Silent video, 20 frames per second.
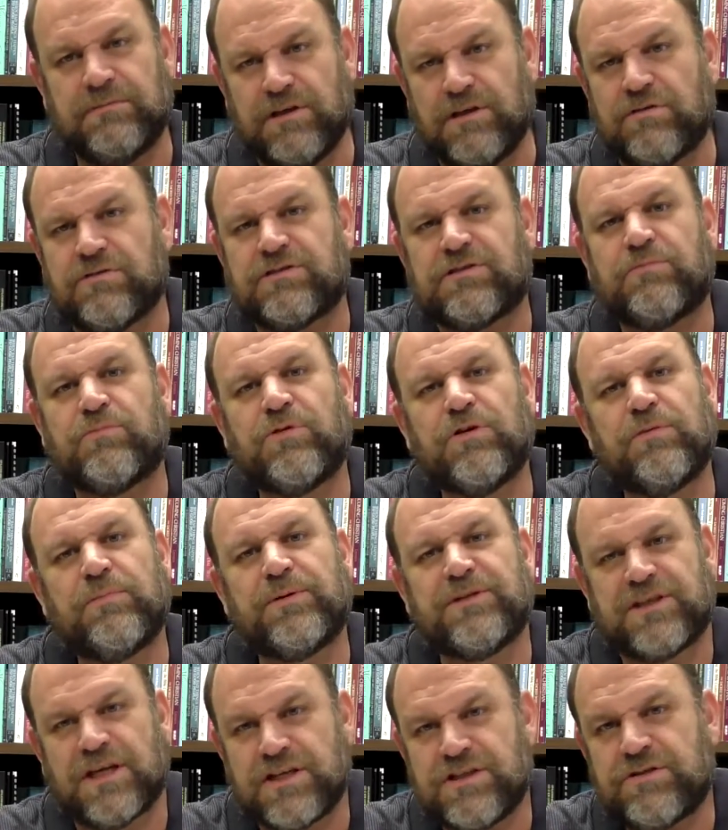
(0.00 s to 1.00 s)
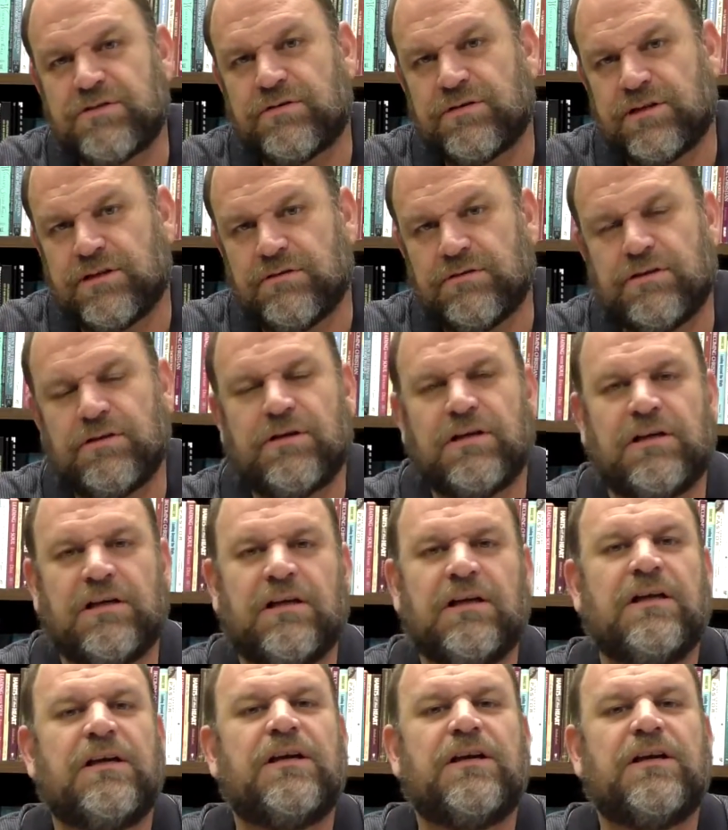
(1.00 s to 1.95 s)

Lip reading: you know, some real potential to do good,